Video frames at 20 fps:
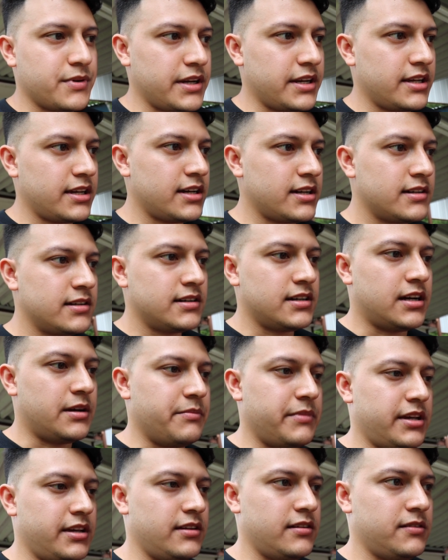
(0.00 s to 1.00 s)
yeah, I
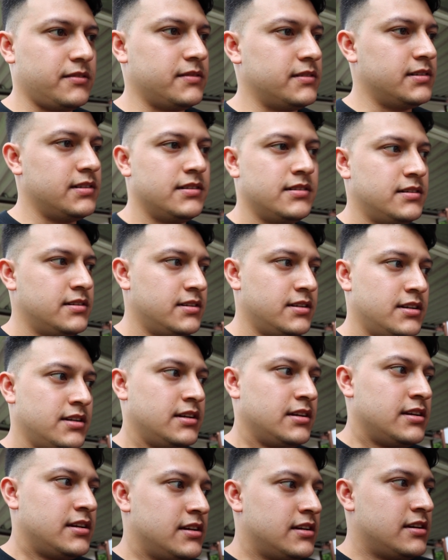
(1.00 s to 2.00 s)
mean,
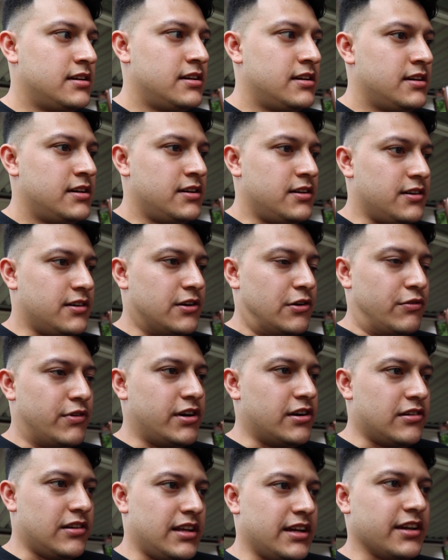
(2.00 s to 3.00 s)
oh
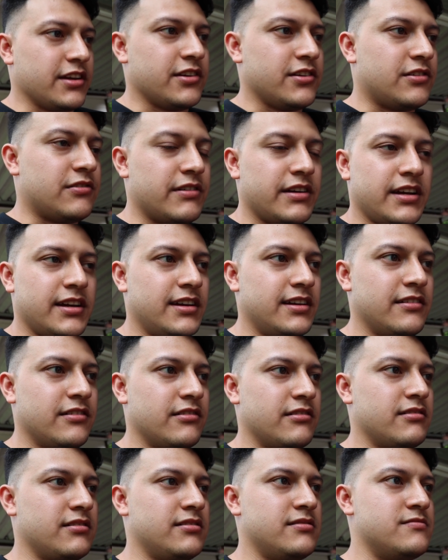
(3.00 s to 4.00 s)
well, like, you know,
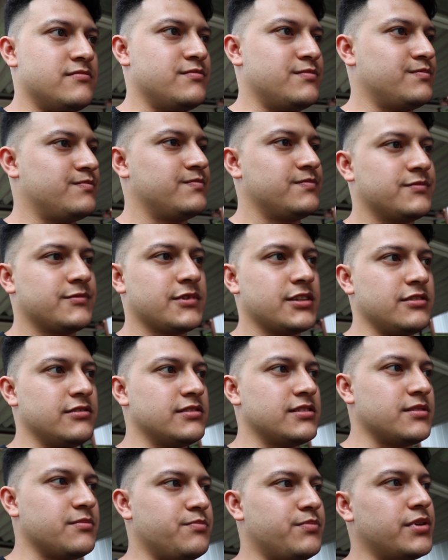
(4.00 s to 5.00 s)
I
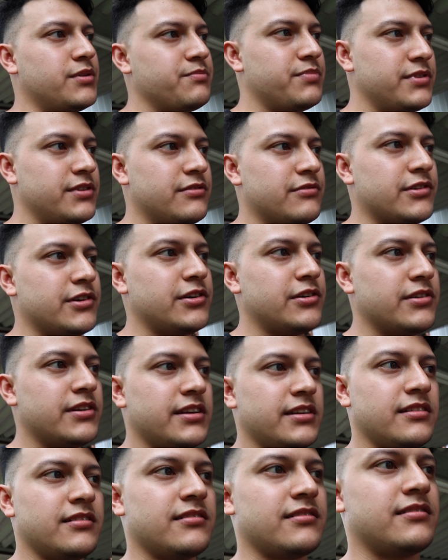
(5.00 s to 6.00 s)
was a bump in the road,
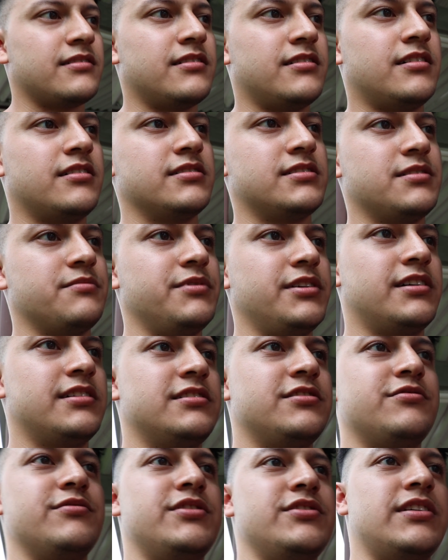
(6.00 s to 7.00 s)
and to be
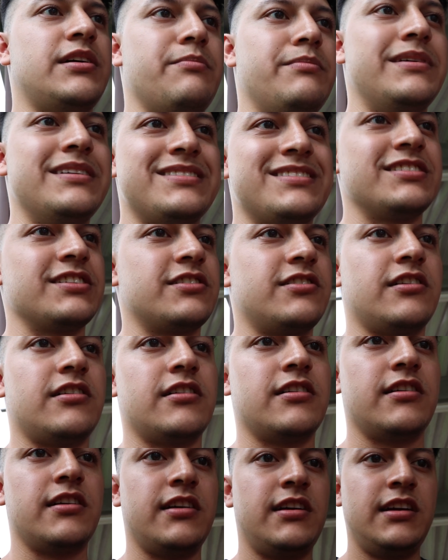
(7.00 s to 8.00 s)
honest with you, I missed the
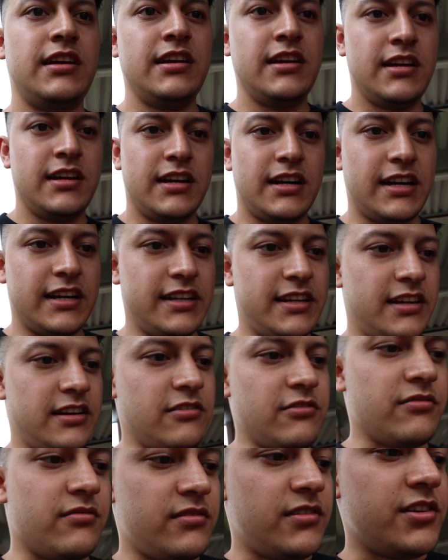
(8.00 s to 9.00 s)
car. I
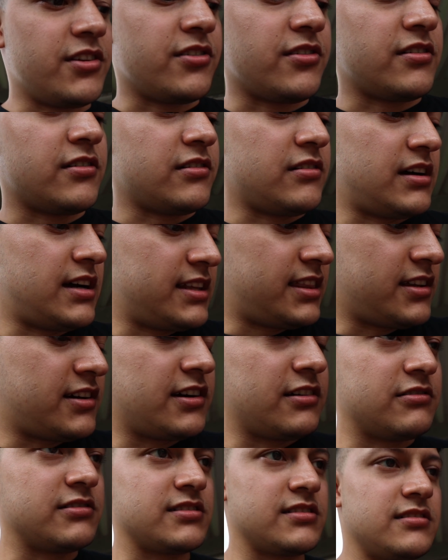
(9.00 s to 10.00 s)
didn't, you know, I thought
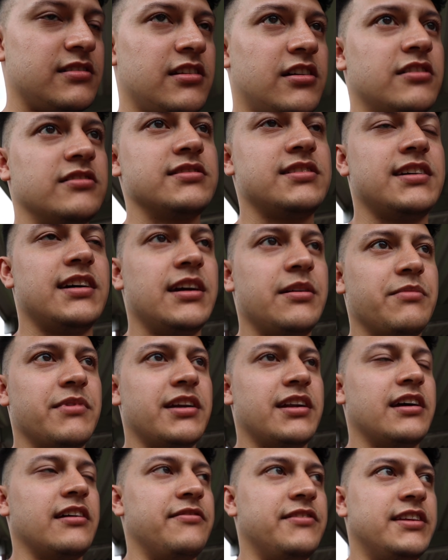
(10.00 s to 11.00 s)
it was a long time
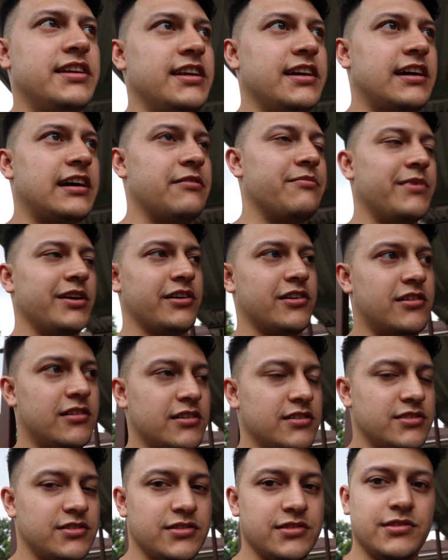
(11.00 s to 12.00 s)
that I didn't have my
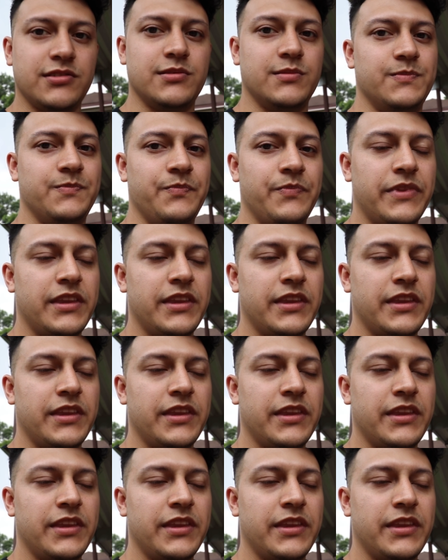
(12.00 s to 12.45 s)
car, so